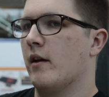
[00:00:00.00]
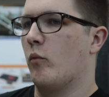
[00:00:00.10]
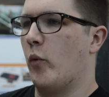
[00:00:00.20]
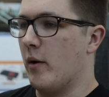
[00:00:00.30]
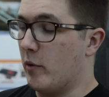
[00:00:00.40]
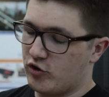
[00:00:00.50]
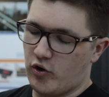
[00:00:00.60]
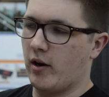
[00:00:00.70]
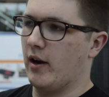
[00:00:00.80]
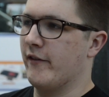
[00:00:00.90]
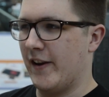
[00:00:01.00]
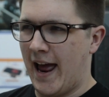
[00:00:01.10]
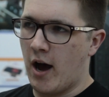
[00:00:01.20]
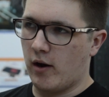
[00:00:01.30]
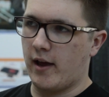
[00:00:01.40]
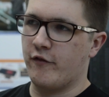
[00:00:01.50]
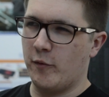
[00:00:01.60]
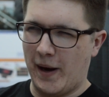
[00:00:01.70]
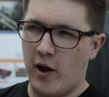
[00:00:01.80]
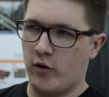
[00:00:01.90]
we struggle even now. Like if we
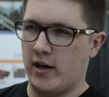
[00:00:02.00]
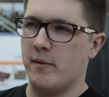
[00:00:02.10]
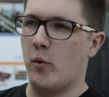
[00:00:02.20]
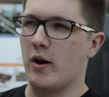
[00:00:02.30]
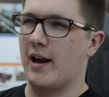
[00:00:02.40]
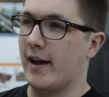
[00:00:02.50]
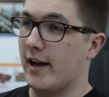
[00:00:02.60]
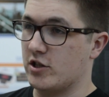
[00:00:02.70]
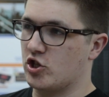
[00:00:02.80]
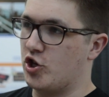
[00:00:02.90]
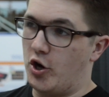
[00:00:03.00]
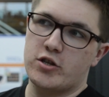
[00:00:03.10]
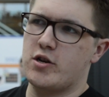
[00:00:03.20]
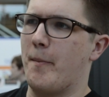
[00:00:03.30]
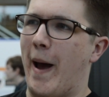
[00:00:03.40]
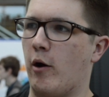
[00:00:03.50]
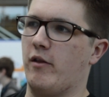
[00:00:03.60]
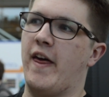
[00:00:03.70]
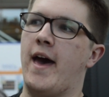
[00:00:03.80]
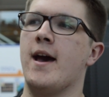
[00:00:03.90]
play it on keyboard, like it's just about
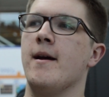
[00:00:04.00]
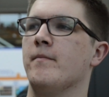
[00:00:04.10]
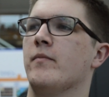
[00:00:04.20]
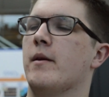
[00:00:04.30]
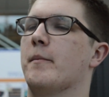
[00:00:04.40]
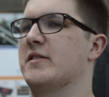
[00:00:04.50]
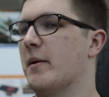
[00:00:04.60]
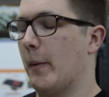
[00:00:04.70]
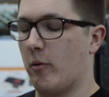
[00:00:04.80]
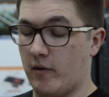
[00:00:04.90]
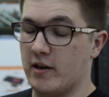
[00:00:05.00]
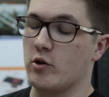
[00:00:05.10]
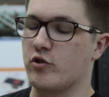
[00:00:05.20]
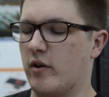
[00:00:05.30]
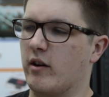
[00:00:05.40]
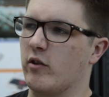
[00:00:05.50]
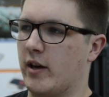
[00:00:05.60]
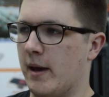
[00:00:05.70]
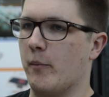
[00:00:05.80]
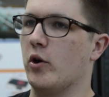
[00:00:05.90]
there. But some people really do struggle on
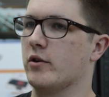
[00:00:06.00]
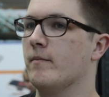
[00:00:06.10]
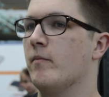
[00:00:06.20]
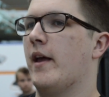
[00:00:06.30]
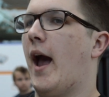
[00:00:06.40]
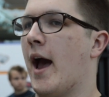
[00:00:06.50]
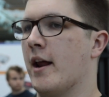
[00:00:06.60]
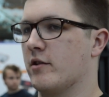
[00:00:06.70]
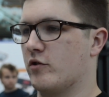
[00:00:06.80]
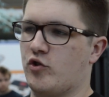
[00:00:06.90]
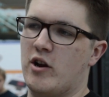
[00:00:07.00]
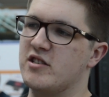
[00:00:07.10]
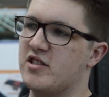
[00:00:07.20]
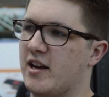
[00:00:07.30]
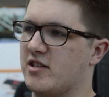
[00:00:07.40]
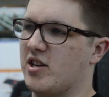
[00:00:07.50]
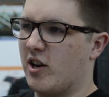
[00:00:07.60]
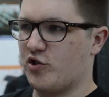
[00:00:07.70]
keyboard, and trying to take some touch